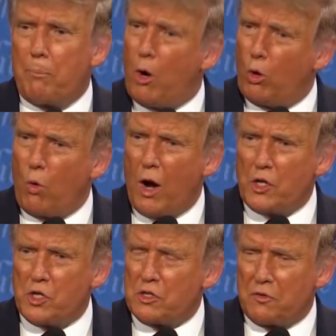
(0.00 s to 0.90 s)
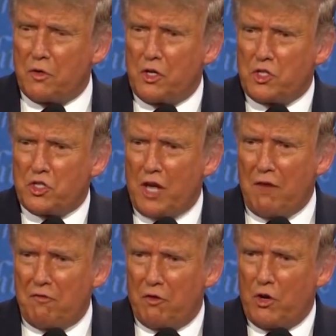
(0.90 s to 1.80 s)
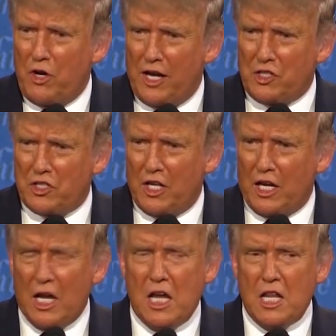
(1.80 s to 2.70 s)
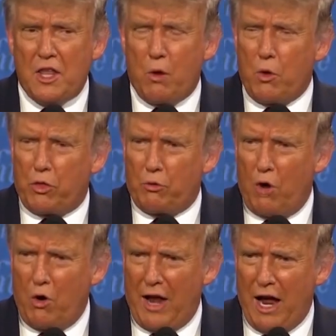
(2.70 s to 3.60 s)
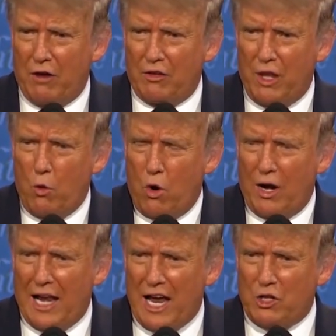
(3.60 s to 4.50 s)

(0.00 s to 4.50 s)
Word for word: who I think from this is John Eastman, uh, and what he said, uh, what they were